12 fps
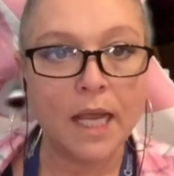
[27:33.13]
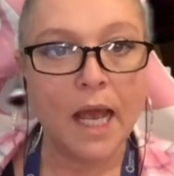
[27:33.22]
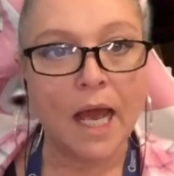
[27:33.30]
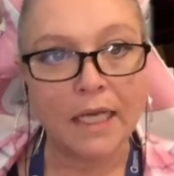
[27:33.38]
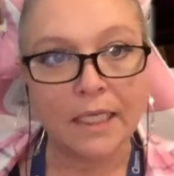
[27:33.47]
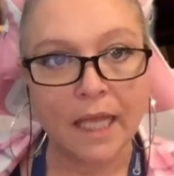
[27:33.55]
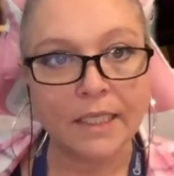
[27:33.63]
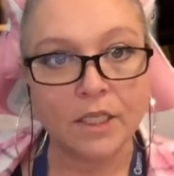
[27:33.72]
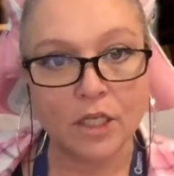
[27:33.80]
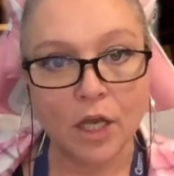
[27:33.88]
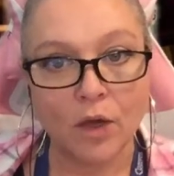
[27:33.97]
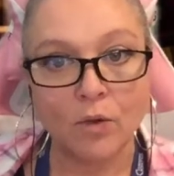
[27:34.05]
I'd like to
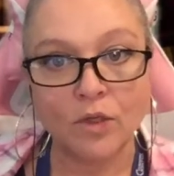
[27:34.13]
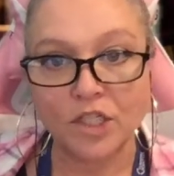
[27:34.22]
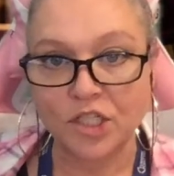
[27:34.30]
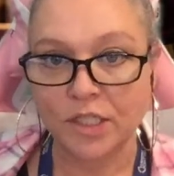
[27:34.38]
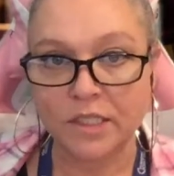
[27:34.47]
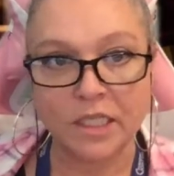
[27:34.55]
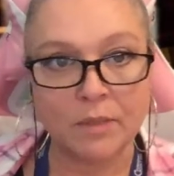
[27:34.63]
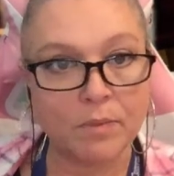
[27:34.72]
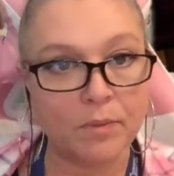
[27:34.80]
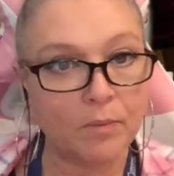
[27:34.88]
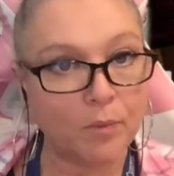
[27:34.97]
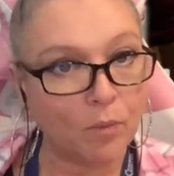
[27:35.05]
know, did she sleep
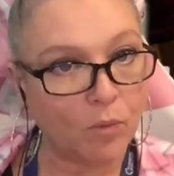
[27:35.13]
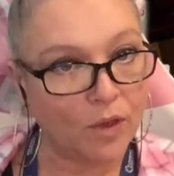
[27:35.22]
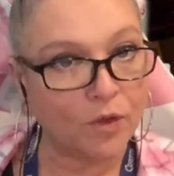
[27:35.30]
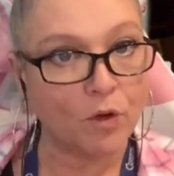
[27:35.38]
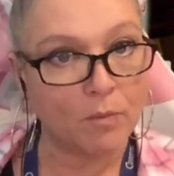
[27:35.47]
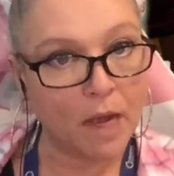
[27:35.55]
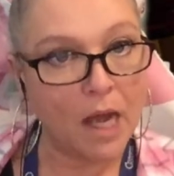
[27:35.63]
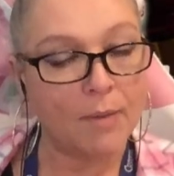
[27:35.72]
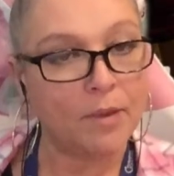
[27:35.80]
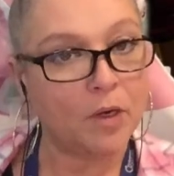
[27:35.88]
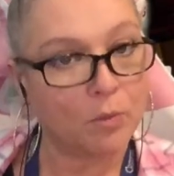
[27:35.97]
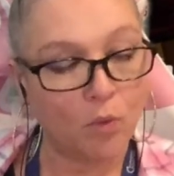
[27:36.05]
with her mom
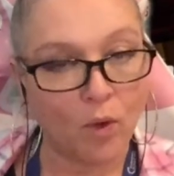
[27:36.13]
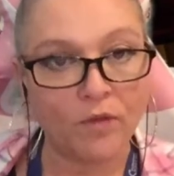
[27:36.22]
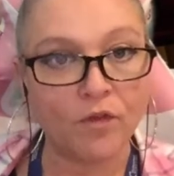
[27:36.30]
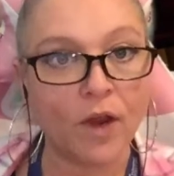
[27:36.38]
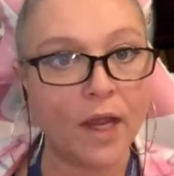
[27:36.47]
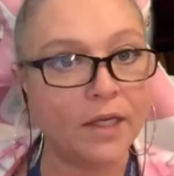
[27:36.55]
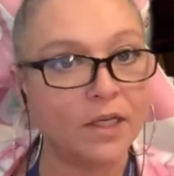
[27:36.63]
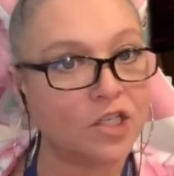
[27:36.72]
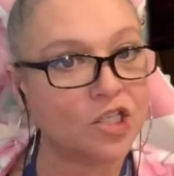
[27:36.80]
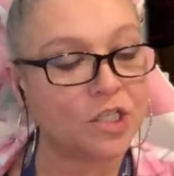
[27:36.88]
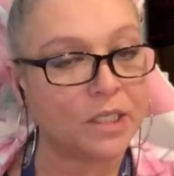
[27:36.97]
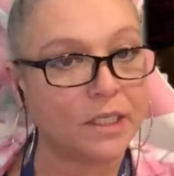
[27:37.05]
and her boyfriend? Did
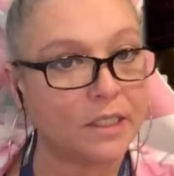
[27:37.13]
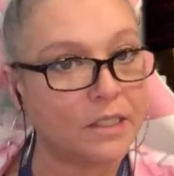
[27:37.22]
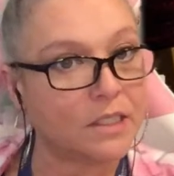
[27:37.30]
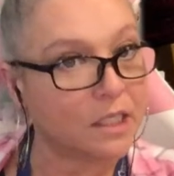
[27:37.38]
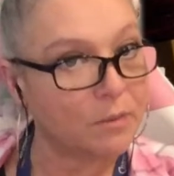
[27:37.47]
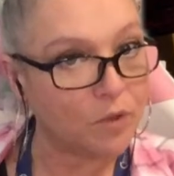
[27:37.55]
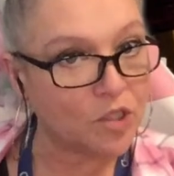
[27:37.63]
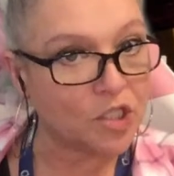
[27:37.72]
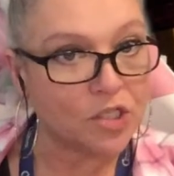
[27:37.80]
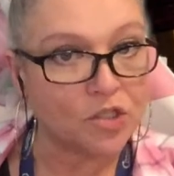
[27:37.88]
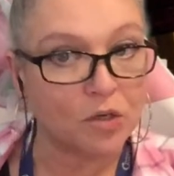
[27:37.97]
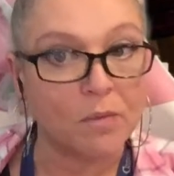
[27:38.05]
she sleep with
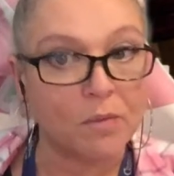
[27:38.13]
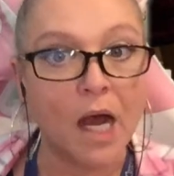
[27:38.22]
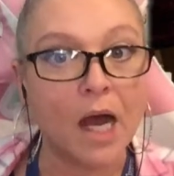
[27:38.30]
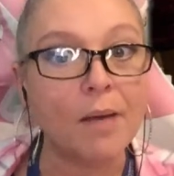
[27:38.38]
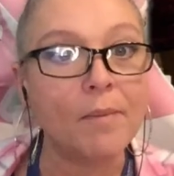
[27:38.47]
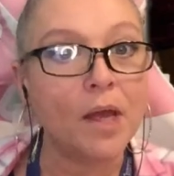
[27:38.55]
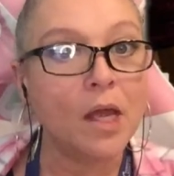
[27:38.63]
just her mom?